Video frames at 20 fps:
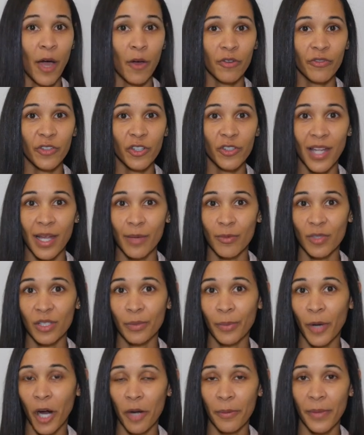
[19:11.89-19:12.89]
out of your neighbor's
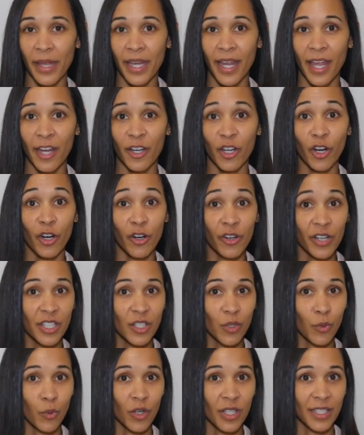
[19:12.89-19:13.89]
apartment and hurry
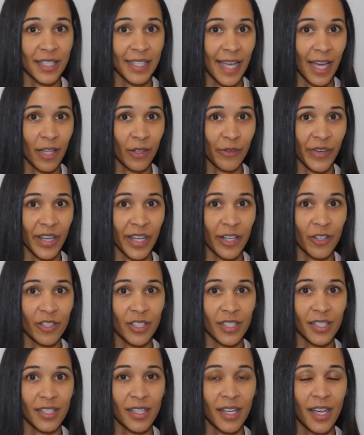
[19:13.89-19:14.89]
towards the
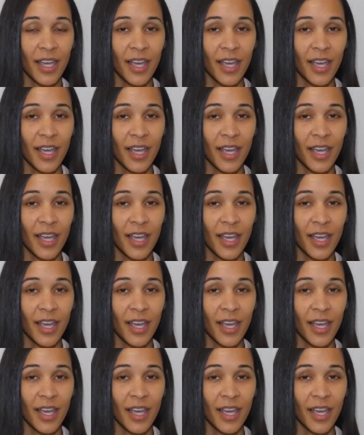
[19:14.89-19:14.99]
elevators.